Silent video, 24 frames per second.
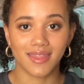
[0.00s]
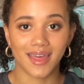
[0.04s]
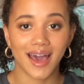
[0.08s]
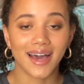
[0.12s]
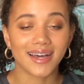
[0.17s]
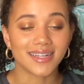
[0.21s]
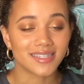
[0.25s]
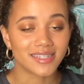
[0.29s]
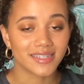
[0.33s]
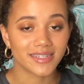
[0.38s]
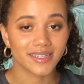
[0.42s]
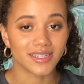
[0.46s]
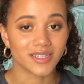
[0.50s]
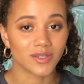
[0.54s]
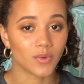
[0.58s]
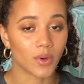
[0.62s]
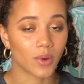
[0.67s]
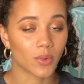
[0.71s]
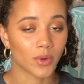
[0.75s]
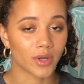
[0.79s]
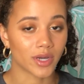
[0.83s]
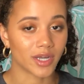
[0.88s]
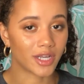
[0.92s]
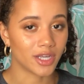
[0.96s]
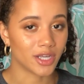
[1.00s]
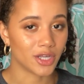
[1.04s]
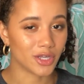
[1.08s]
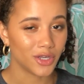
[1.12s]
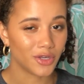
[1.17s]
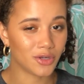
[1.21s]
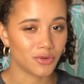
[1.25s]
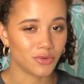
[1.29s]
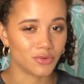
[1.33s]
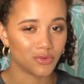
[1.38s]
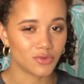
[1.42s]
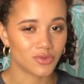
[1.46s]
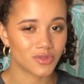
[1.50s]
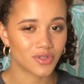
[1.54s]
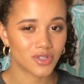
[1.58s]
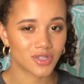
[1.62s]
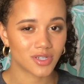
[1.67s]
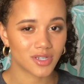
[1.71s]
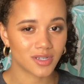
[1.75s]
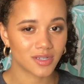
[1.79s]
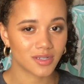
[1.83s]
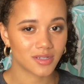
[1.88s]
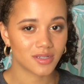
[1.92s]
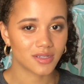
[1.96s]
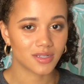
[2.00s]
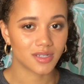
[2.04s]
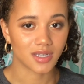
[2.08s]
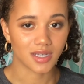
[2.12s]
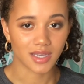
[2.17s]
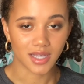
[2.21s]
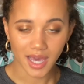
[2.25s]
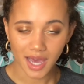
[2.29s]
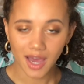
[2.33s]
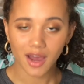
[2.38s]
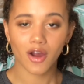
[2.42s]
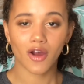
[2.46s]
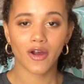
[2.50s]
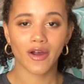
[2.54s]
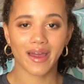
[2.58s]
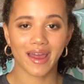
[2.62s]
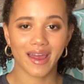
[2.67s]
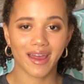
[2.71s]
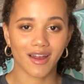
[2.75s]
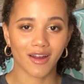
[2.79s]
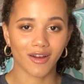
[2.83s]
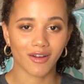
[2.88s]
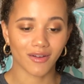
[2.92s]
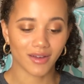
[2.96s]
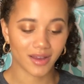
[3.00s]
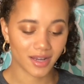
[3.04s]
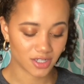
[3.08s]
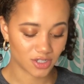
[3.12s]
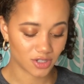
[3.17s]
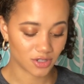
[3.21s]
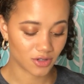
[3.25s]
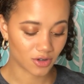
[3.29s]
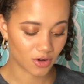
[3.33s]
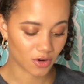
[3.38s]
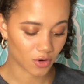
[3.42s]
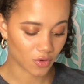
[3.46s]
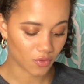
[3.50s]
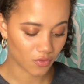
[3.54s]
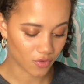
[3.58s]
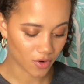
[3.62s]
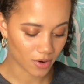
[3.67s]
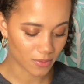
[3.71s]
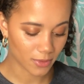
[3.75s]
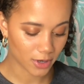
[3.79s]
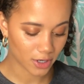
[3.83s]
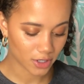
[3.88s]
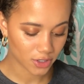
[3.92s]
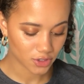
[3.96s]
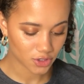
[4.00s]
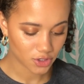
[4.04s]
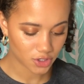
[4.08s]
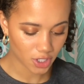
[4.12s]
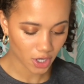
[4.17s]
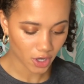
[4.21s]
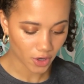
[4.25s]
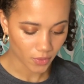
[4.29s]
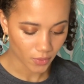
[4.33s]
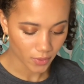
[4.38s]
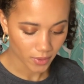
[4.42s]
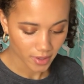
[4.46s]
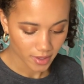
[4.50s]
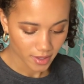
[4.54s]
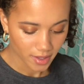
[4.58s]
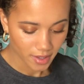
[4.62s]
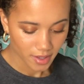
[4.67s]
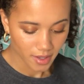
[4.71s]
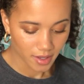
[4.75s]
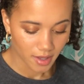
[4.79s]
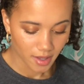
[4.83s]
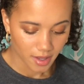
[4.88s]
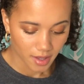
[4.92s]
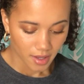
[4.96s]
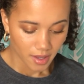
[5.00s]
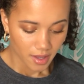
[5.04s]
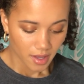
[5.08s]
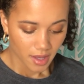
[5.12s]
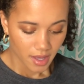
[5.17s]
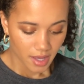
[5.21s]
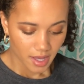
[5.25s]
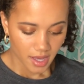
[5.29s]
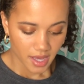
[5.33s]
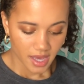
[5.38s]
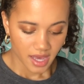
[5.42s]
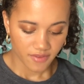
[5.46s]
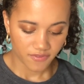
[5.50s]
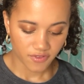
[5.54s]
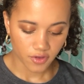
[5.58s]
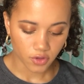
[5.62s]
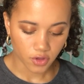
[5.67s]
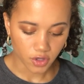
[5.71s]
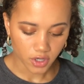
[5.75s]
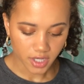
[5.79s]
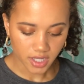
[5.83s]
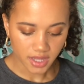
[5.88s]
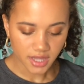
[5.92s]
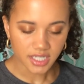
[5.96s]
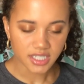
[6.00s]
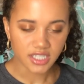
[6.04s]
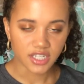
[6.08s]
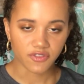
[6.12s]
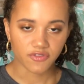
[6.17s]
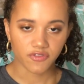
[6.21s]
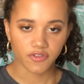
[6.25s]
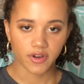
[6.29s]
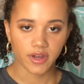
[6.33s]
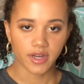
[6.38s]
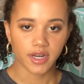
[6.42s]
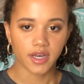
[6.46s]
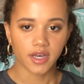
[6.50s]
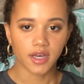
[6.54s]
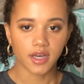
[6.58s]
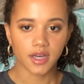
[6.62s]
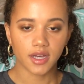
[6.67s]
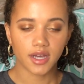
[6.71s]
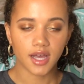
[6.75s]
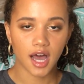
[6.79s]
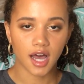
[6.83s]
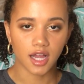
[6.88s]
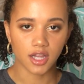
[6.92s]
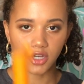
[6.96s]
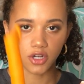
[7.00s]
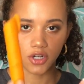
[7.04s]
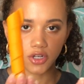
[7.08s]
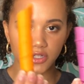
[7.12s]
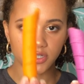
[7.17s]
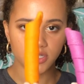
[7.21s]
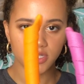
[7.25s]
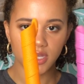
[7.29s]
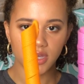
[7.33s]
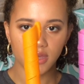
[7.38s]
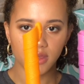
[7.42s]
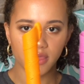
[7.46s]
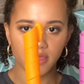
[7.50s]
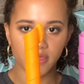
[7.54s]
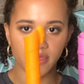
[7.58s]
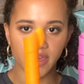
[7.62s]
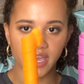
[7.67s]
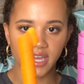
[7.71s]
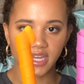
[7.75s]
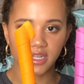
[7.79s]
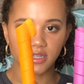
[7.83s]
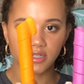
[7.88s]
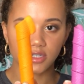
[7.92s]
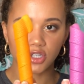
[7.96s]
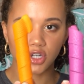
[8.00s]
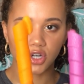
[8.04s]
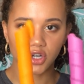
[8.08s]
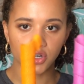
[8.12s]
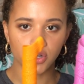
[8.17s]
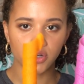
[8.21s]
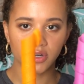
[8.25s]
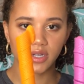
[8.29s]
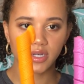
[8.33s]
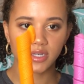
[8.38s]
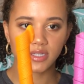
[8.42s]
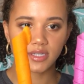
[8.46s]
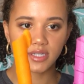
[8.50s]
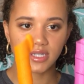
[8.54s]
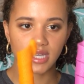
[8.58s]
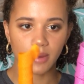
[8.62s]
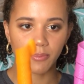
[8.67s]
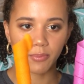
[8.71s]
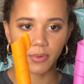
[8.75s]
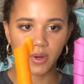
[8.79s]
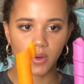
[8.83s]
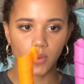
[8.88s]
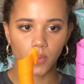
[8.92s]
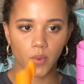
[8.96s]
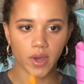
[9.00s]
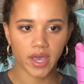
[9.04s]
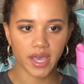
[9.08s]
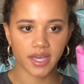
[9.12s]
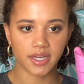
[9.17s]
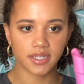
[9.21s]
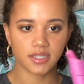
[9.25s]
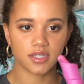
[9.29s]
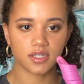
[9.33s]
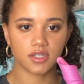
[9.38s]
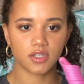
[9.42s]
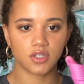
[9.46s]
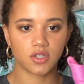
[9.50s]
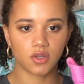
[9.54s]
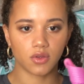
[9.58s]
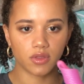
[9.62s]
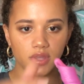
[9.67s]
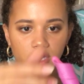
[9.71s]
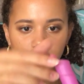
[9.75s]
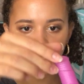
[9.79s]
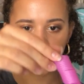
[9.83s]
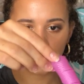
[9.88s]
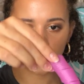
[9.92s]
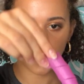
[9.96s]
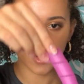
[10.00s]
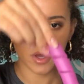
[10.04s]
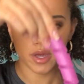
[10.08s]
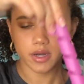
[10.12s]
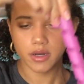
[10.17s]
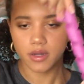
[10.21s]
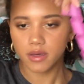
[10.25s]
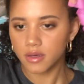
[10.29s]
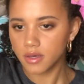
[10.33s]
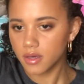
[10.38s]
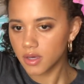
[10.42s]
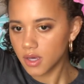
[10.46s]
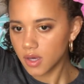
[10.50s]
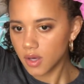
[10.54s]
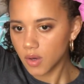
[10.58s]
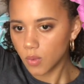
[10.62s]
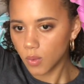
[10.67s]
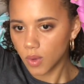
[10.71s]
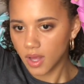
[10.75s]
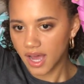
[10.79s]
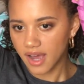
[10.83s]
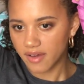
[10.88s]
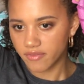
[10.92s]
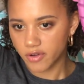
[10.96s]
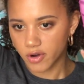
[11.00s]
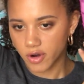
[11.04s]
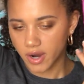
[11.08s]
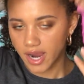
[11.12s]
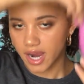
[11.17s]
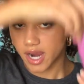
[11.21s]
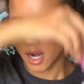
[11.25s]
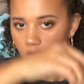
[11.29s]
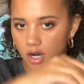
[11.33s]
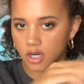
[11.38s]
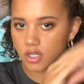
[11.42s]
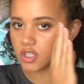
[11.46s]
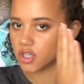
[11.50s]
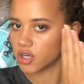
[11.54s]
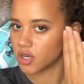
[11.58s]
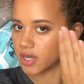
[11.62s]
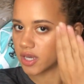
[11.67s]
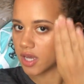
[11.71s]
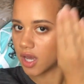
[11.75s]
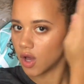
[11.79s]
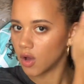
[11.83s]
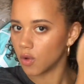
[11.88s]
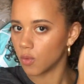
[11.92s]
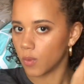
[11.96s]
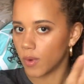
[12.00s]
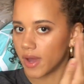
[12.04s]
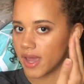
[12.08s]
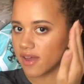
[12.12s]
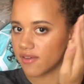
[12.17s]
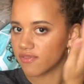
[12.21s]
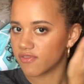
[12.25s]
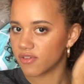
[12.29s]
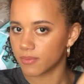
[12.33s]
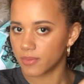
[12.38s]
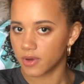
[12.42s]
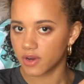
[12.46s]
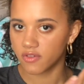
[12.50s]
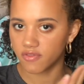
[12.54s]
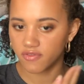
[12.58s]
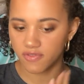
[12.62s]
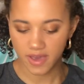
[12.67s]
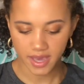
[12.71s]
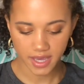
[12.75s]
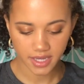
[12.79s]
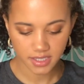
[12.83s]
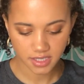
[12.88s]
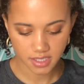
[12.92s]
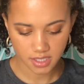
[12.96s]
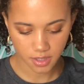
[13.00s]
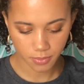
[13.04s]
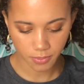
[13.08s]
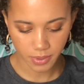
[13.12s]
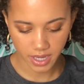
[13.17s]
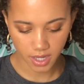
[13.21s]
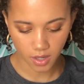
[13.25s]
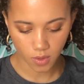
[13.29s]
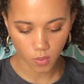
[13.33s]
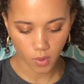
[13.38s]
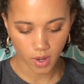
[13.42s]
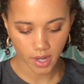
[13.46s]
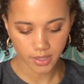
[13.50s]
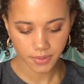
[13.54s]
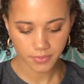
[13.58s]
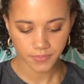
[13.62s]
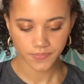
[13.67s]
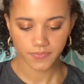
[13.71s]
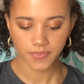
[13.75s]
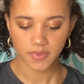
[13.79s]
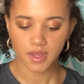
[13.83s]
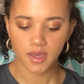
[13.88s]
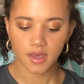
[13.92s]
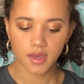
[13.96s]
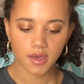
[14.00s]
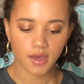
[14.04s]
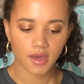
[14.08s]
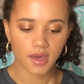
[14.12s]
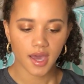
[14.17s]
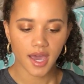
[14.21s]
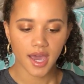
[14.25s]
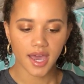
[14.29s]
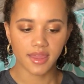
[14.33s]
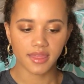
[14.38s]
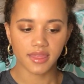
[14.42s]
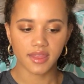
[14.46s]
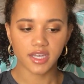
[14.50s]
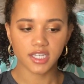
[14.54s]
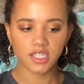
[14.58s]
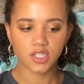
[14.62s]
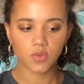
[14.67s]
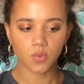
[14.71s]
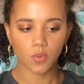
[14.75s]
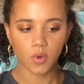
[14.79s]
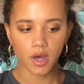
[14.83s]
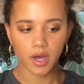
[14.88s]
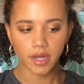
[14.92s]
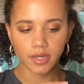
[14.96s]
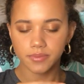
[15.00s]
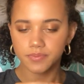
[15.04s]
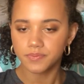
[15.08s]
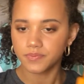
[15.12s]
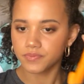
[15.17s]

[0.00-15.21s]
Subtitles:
that is what we're gonna use to get our hair into the Curlformer. So if you look at the different colors, they turn separate ways. So this one will have your hair turning away from your face, the pink one, and this one